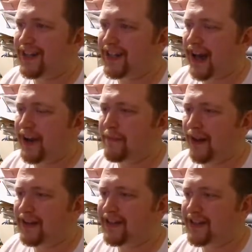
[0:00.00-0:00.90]

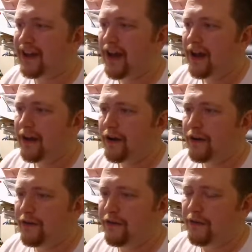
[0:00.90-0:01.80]
Salamence
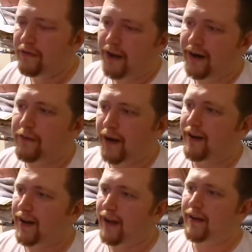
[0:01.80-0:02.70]
who... Right,
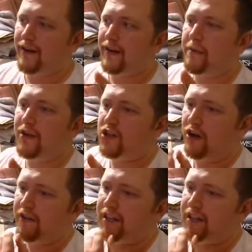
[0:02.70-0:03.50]
wait. Get, give me a shot of